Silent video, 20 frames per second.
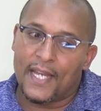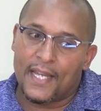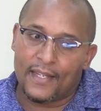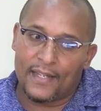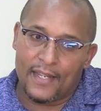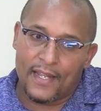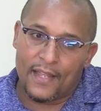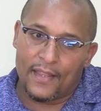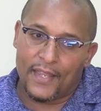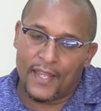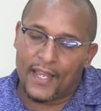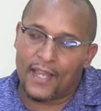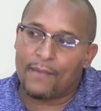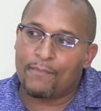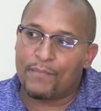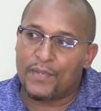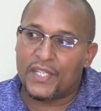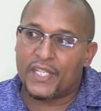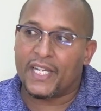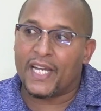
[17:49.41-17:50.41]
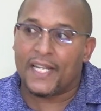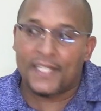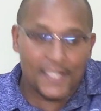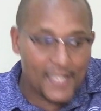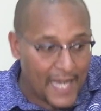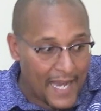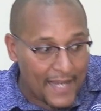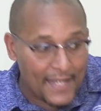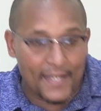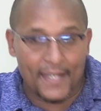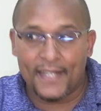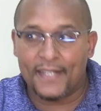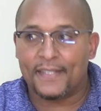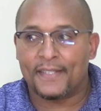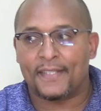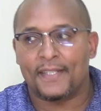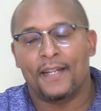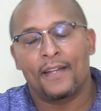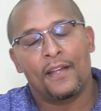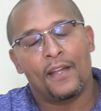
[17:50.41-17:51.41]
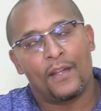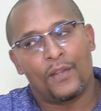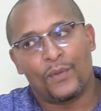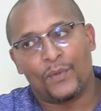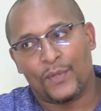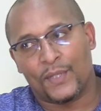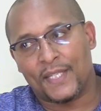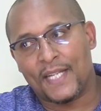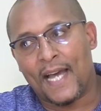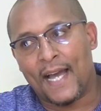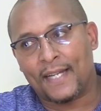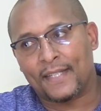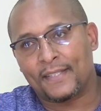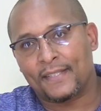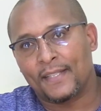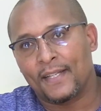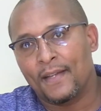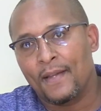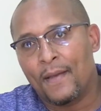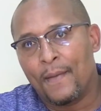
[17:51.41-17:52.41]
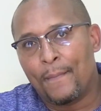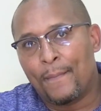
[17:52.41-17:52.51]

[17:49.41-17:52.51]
and they can be charged against those acts.